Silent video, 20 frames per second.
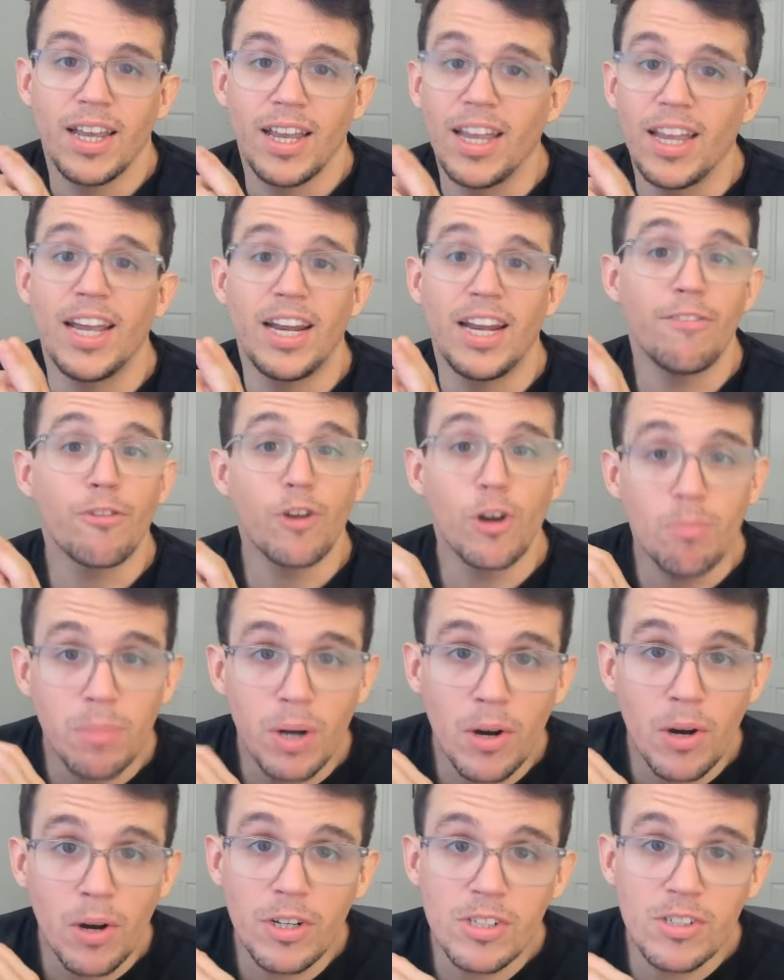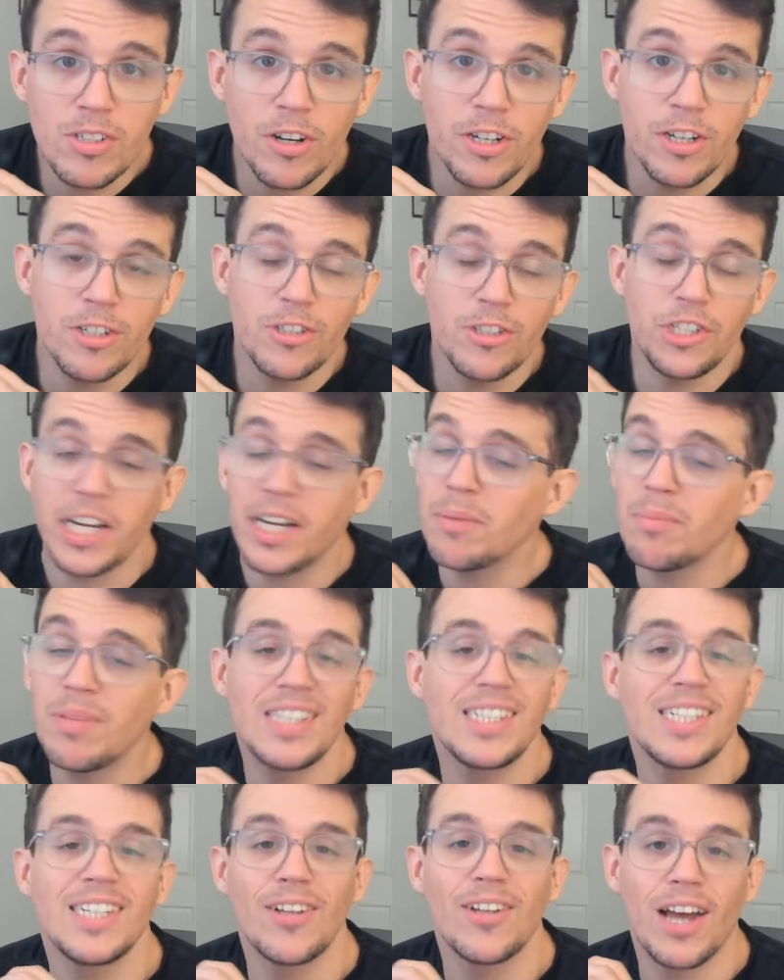And if components aren't your jam, they
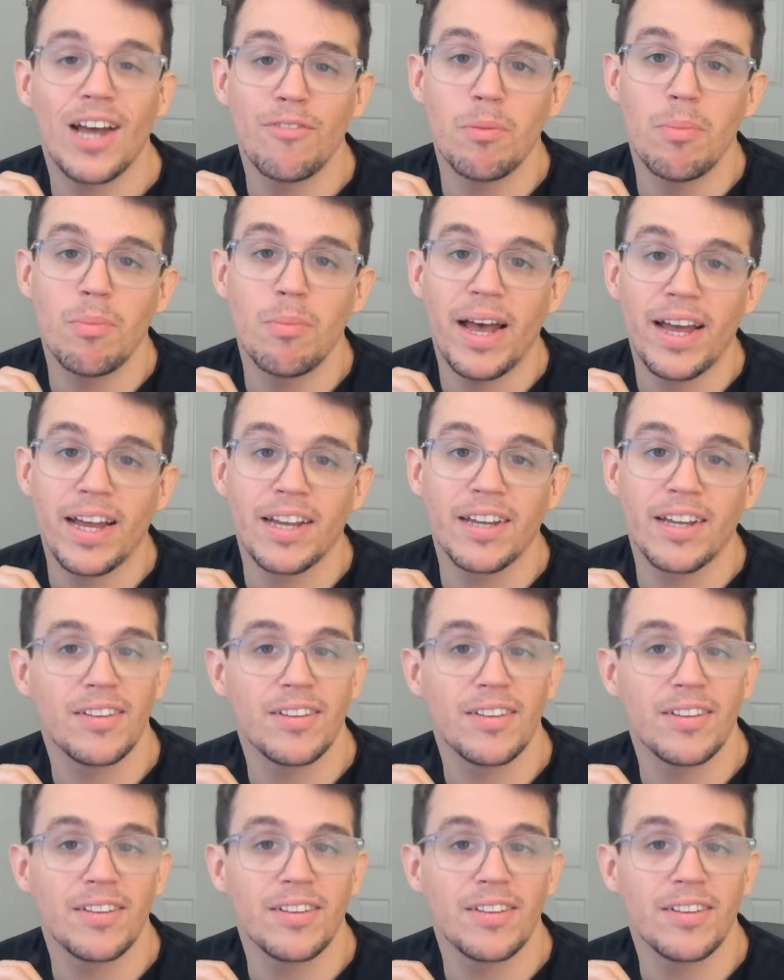still have your back.